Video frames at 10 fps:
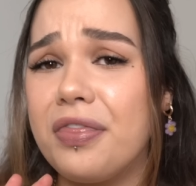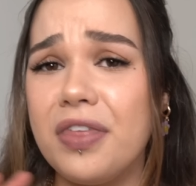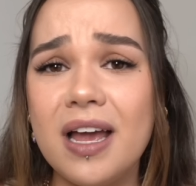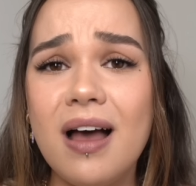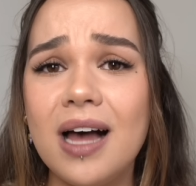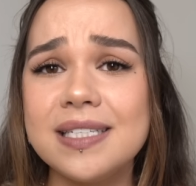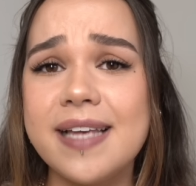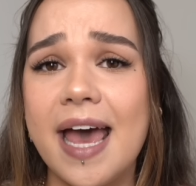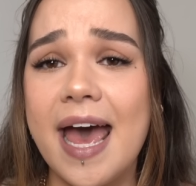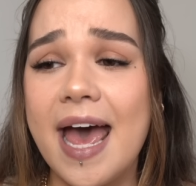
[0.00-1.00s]
thick ass
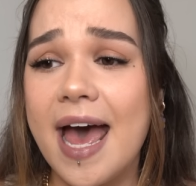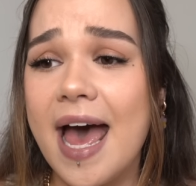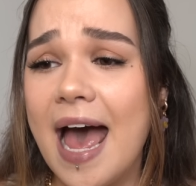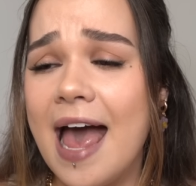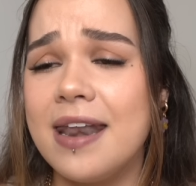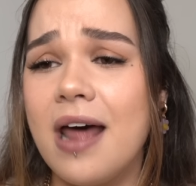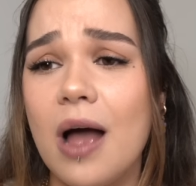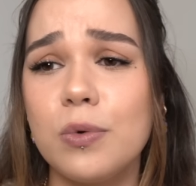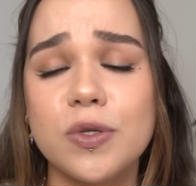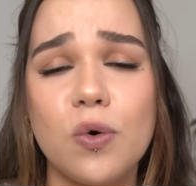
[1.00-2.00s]
hair and
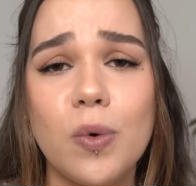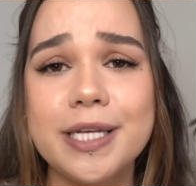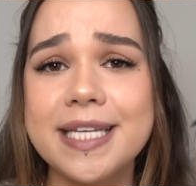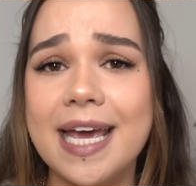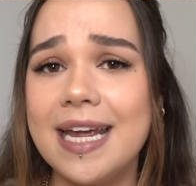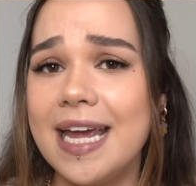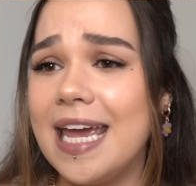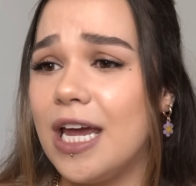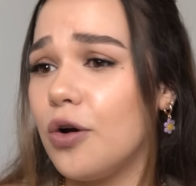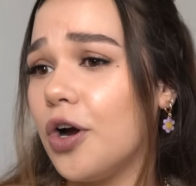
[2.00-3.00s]
I was always
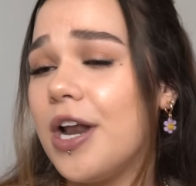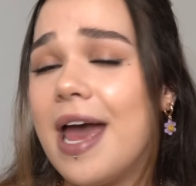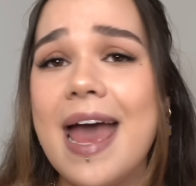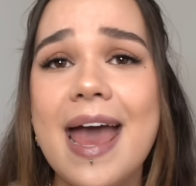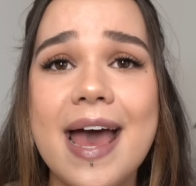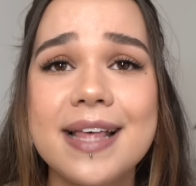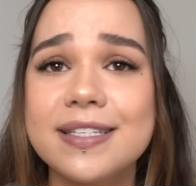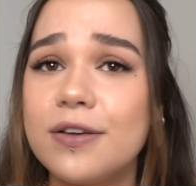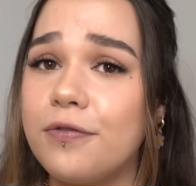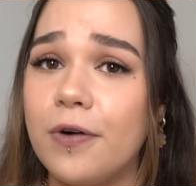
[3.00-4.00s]
getting ingrown
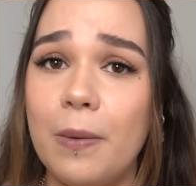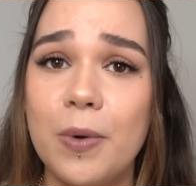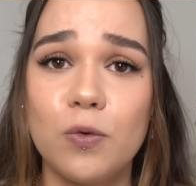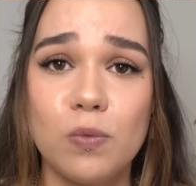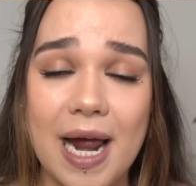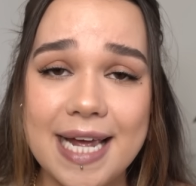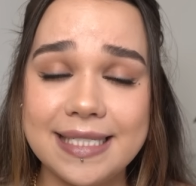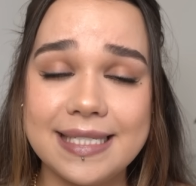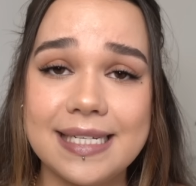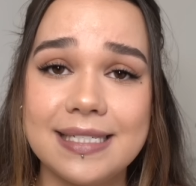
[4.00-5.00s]
hairs from
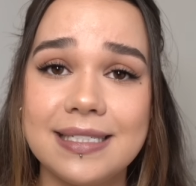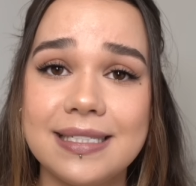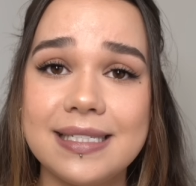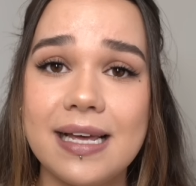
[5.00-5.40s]
razors.